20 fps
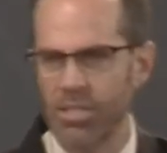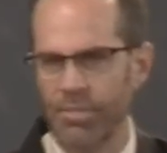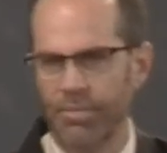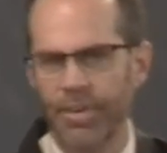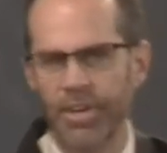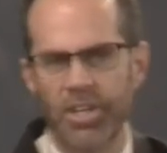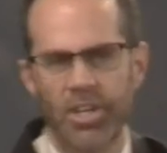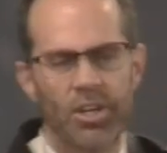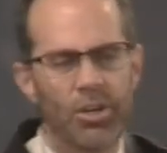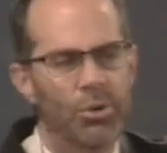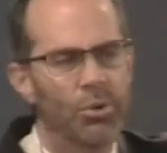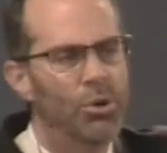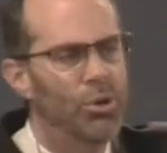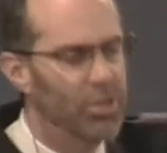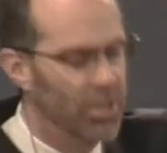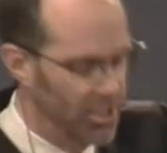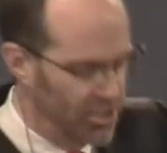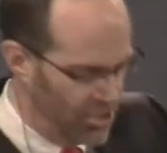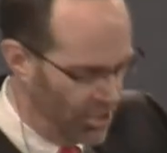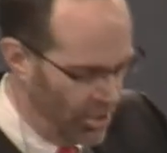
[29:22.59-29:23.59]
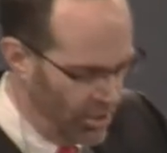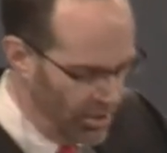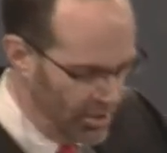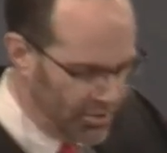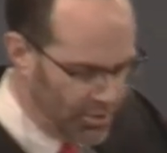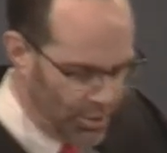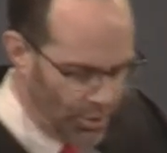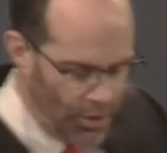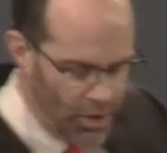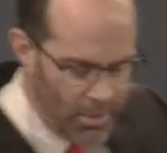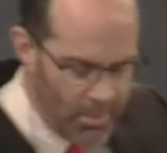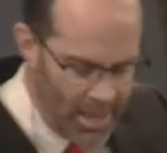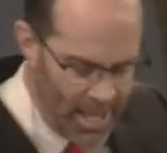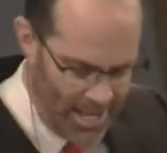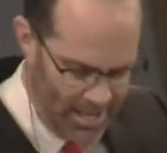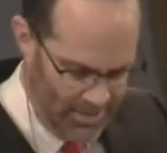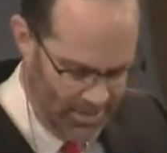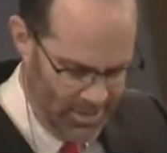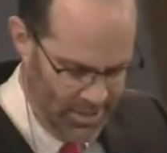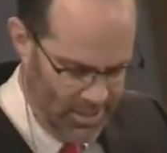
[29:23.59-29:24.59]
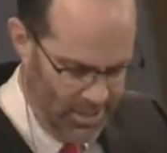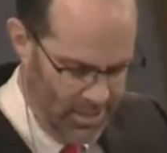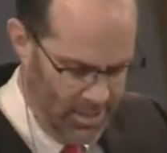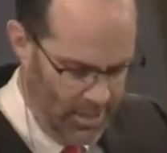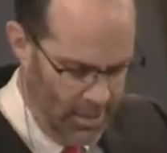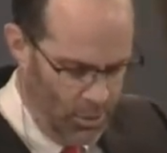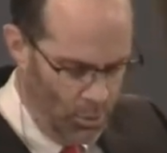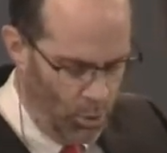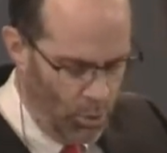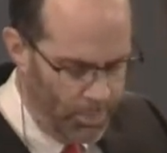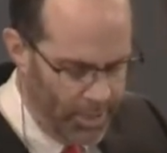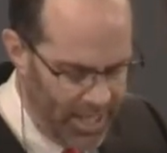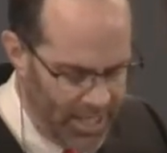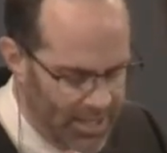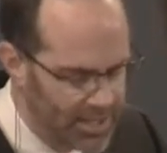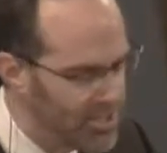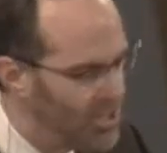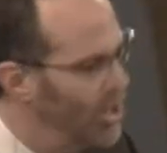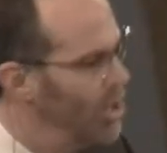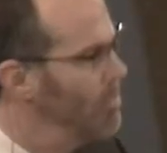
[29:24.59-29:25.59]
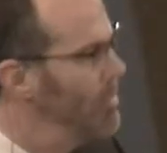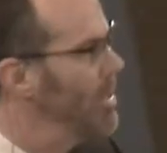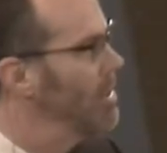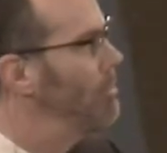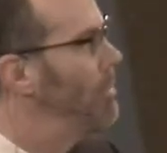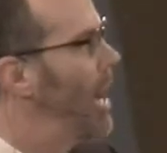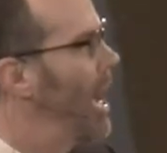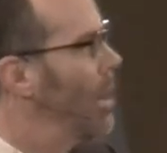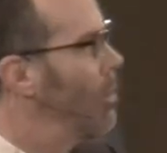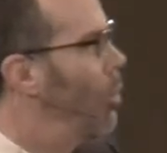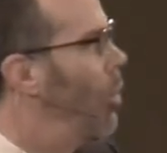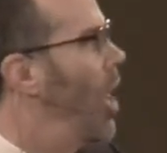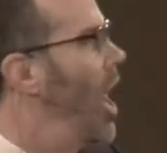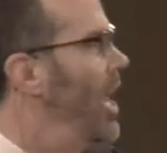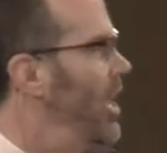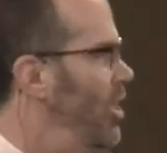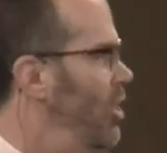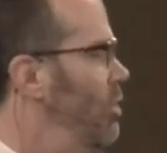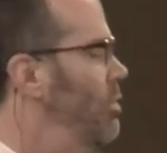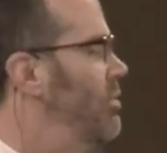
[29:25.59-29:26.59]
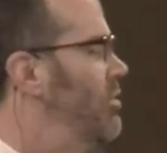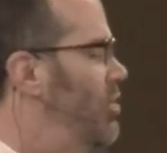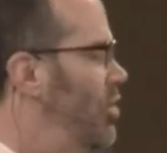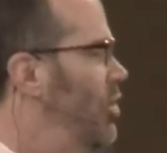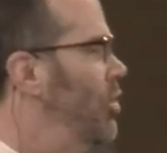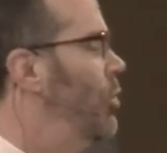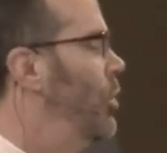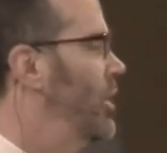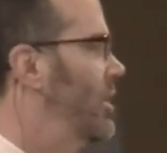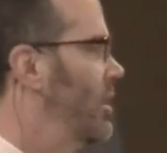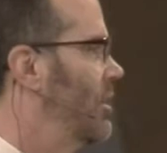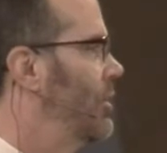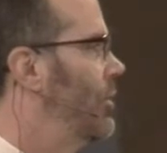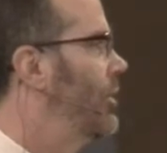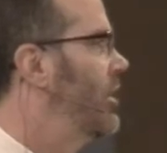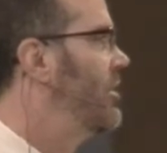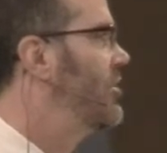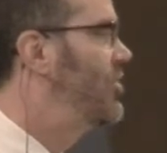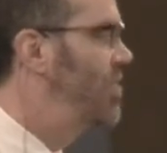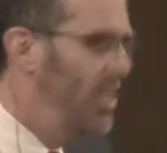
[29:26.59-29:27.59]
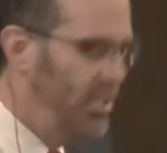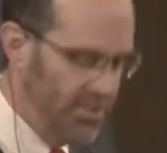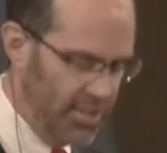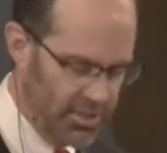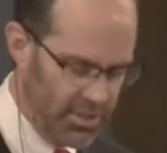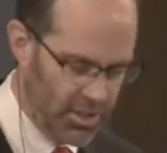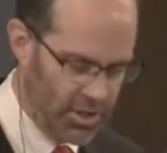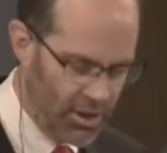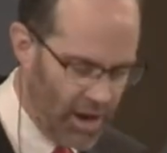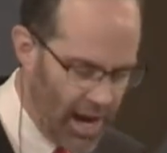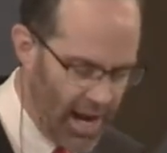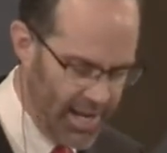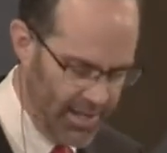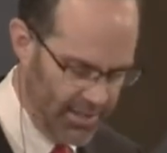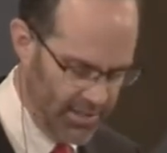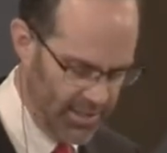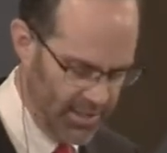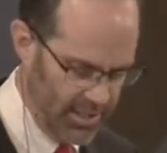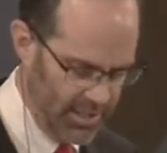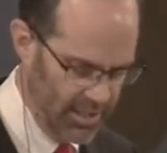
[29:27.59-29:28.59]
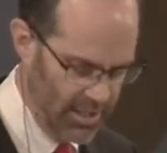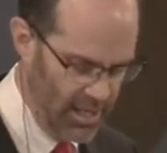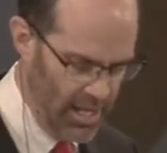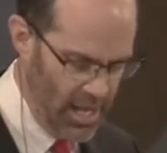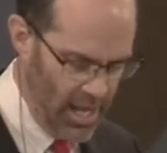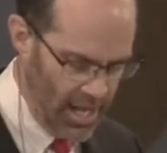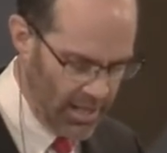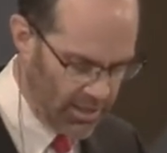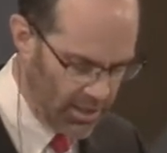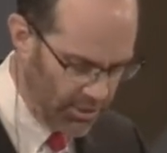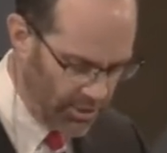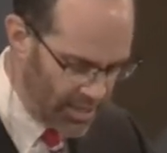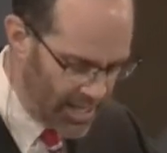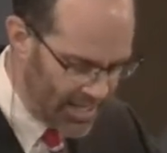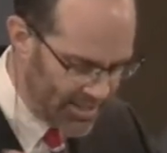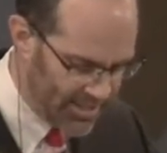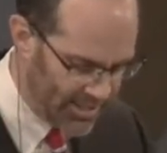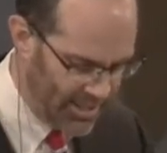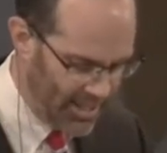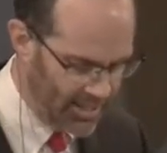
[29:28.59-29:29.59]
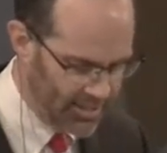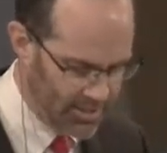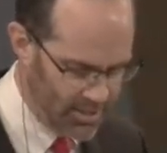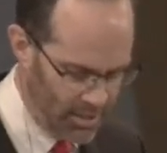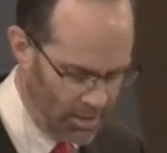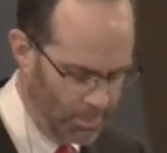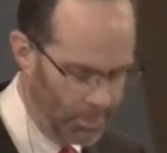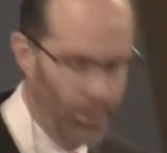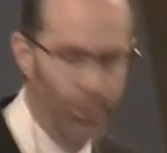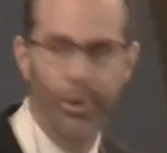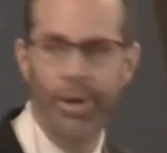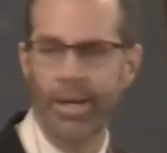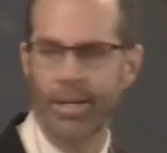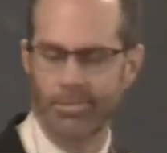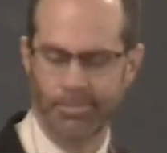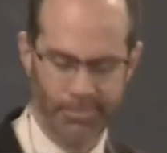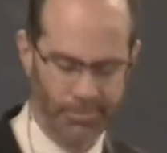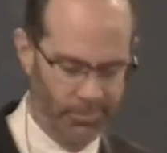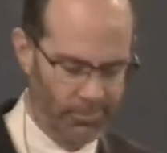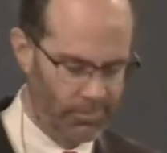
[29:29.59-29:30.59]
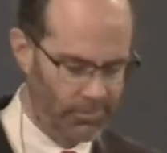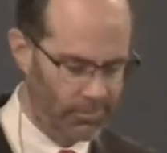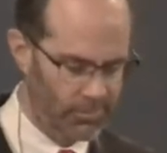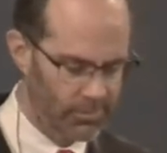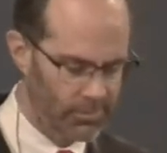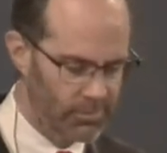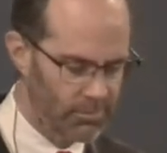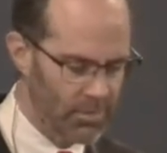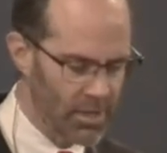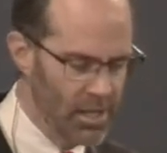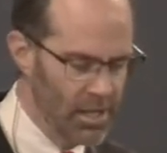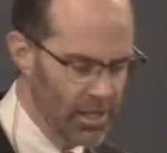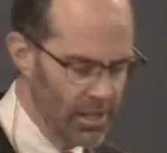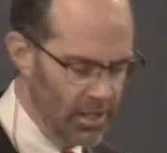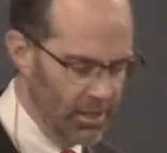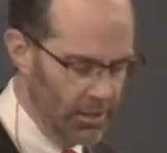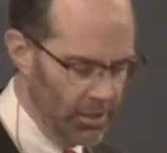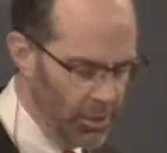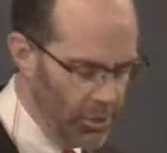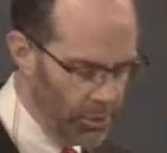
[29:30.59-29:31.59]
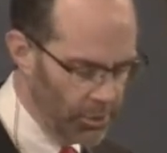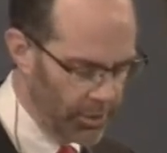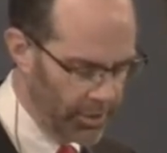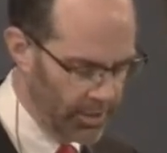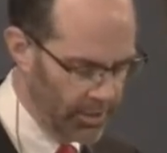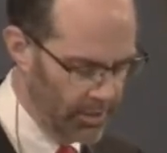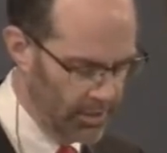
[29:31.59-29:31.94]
for you or eternal torment will be determined by what you do with the Lord Jesus Christ. And so let's get to the point. Luke